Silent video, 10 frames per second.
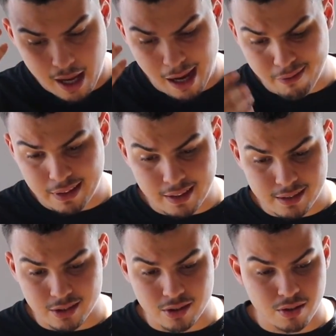
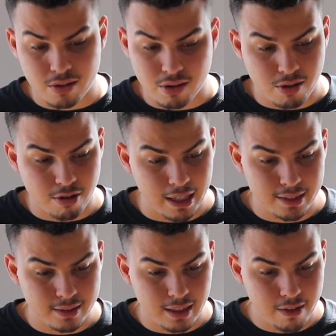Everything's
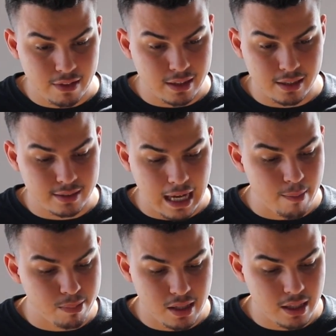crazy, everything's
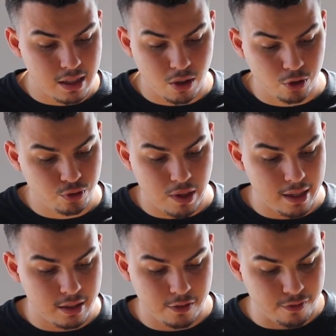happening. Ghost
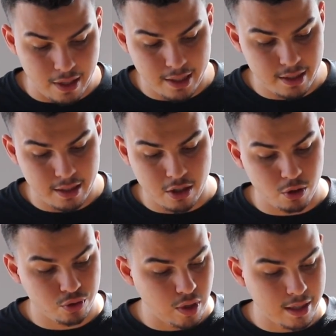Rider's fighting.
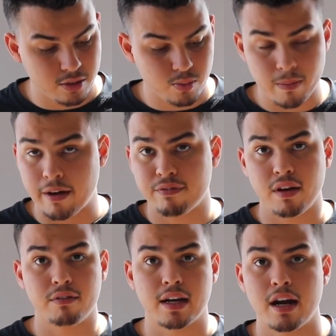Ghost Rider's my
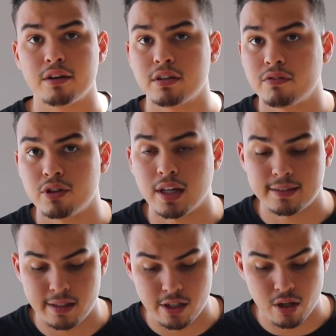favorite character, if you
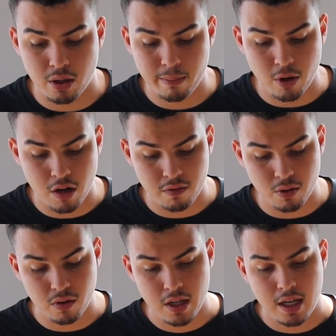guys didn't know, in
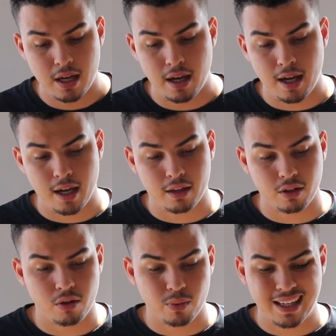Marvel. And
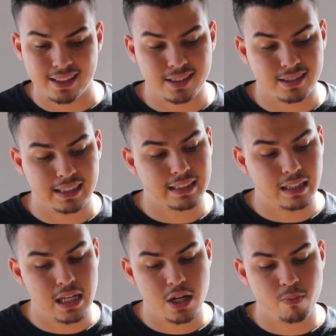you know, we get to see a
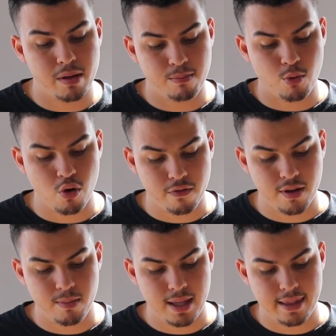little bit more of
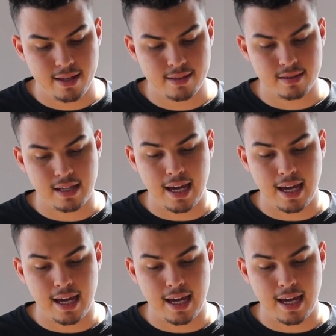him in this.